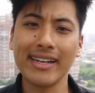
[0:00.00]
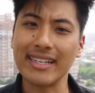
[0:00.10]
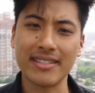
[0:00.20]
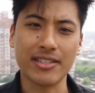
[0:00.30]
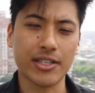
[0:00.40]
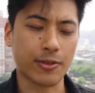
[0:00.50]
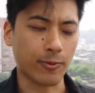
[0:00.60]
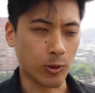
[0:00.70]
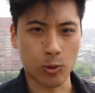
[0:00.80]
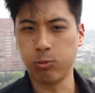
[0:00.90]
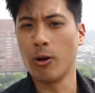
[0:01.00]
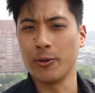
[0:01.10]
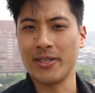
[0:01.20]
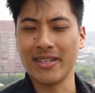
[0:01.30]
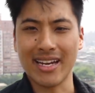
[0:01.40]
weight isn't just for
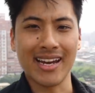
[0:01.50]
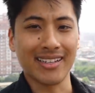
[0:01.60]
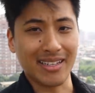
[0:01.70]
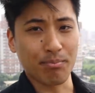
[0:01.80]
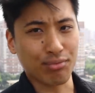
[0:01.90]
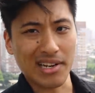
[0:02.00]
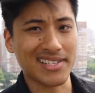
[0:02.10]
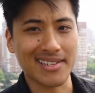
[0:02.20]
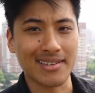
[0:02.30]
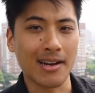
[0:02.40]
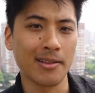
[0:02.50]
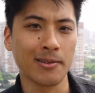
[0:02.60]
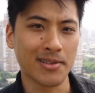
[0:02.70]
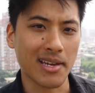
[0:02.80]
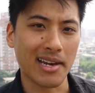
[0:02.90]
quoting and impressing
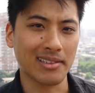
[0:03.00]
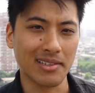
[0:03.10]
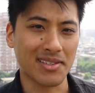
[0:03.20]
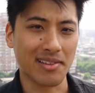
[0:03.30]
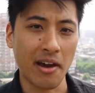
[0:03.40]
other cyclists